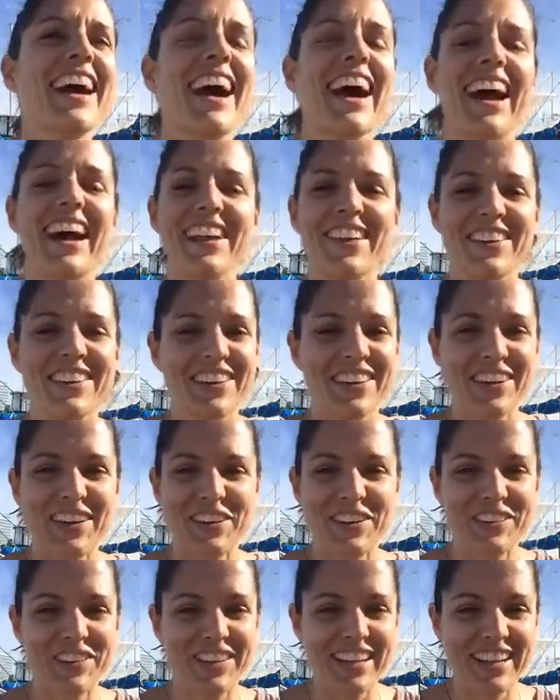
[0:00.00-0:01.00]
don't
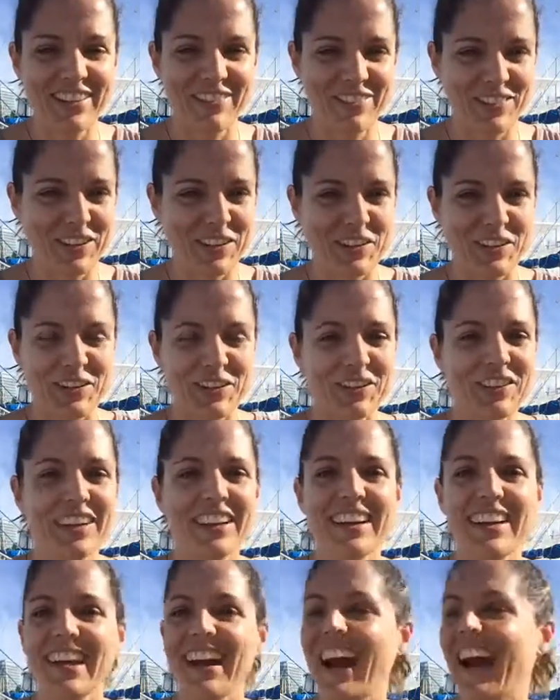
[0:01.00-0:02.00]
know
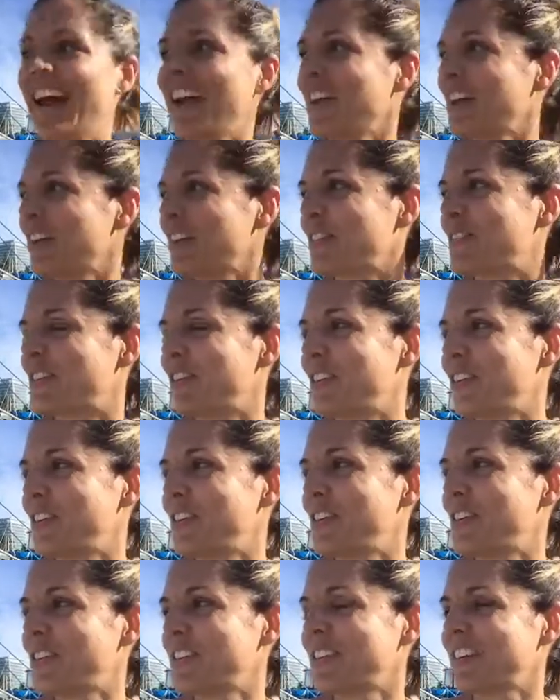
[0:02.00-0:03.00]
if
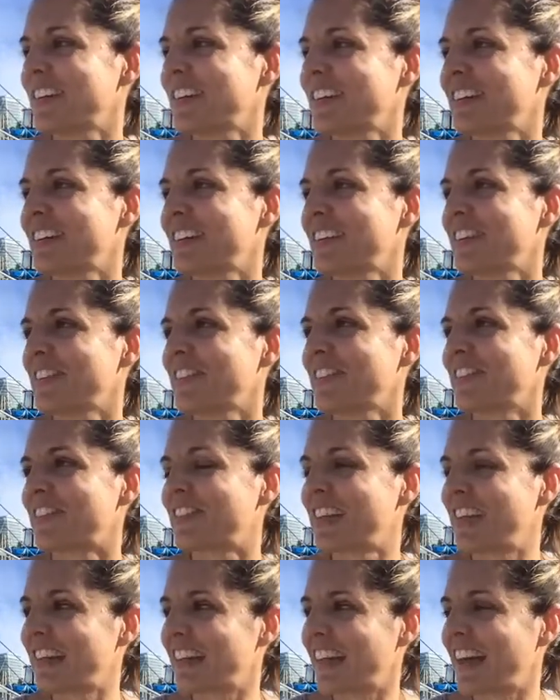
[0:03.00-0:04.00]
you
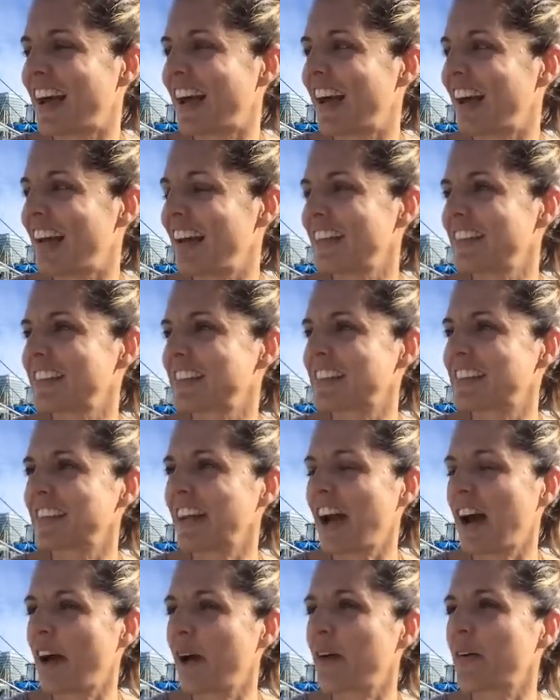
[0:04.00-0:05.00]
realize
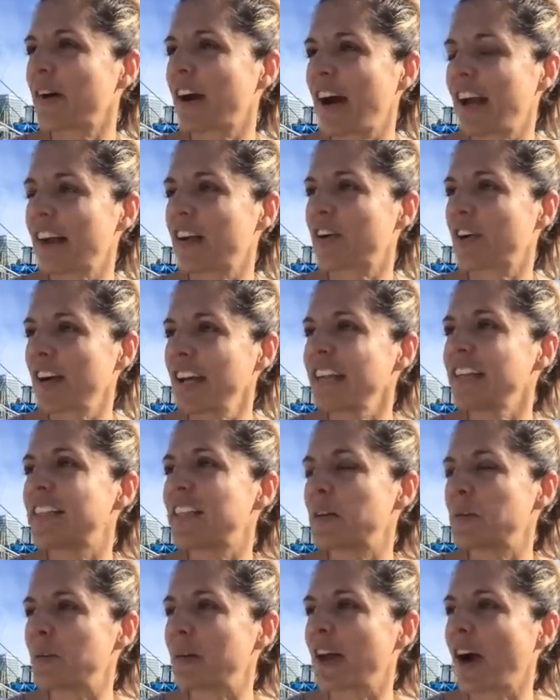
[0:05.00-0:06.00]
how kind of
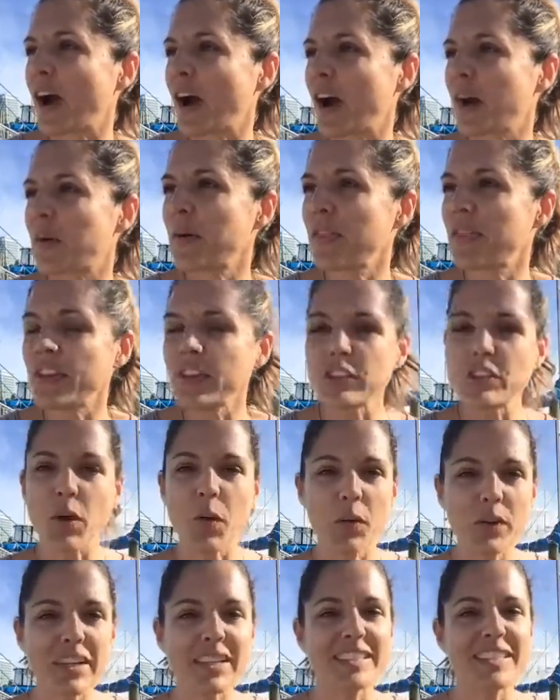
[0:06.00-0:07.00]
crazy we are, this
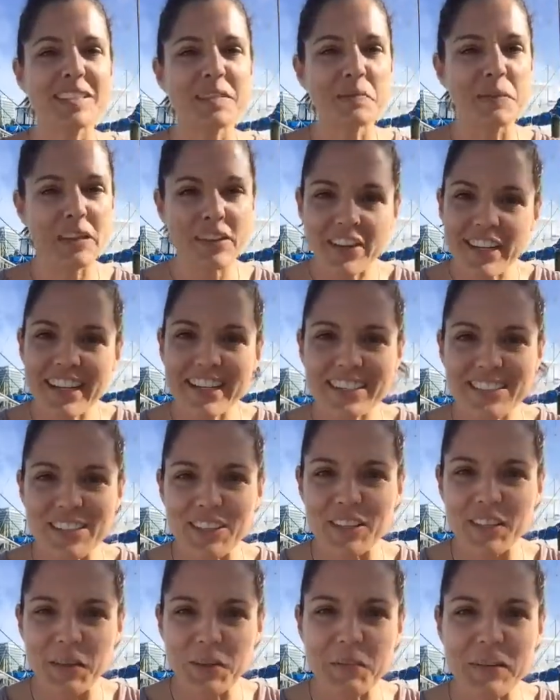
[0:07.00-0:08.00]
whole experience, the
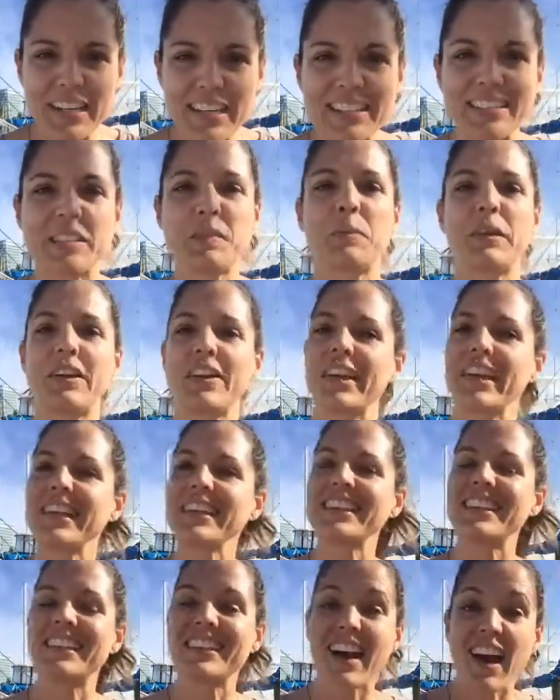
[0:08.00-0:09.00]
human
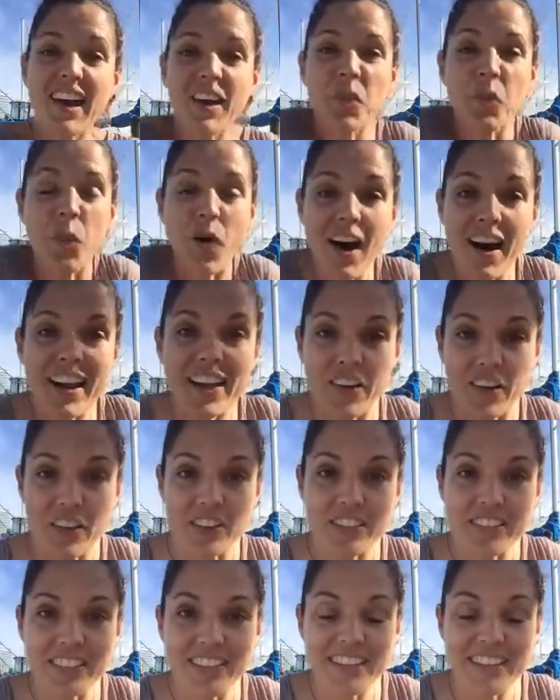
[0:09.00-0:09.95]
experience, is kind of wild.